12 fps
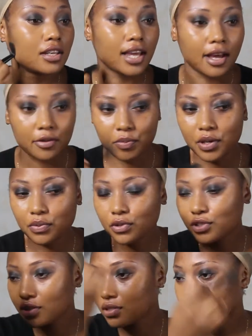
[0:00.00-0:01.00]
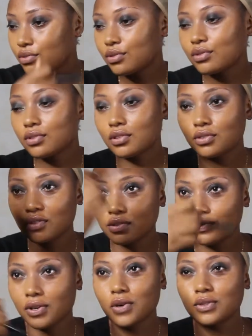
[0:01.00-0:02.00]
Yeah, people just do the
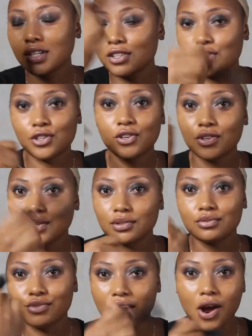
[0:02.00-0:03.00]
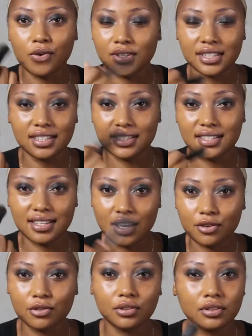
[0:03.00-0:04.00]
whole foundation round in a
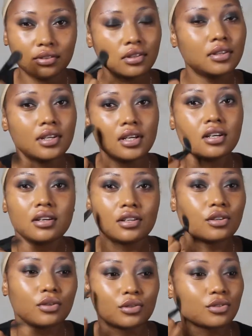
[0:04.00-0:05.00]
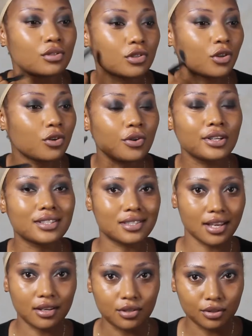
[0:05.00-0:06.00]
circle. No, don't go in
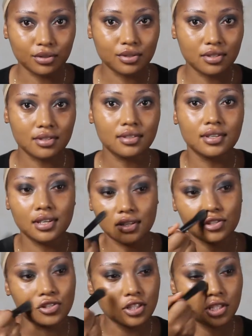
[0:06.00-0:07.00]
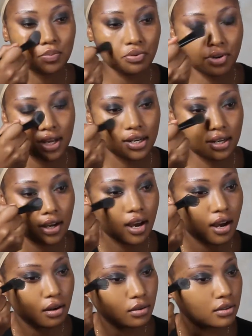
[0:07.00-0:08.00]
circles. Just spread it
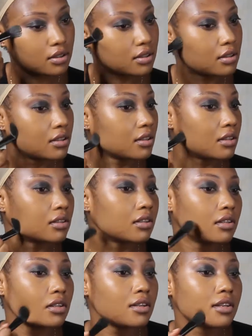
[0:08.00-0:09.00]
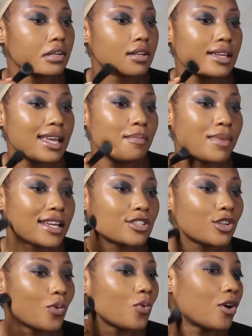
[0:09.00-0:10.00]
out. It
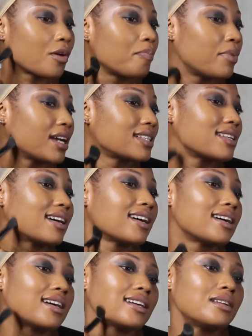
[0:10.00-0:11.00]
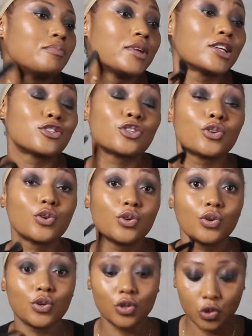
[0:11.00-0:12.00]
makes your work better. It makes
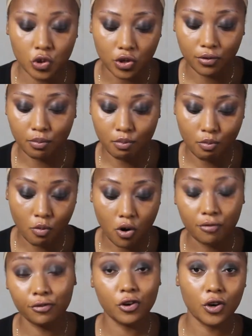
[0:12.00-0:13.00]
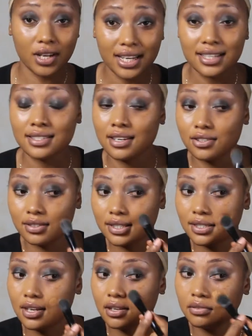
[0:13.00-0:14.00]
your look more flawless, I should
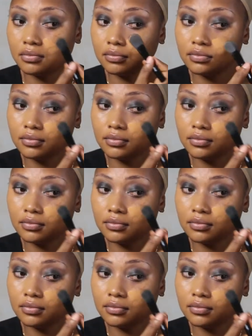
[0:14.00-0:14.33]
say.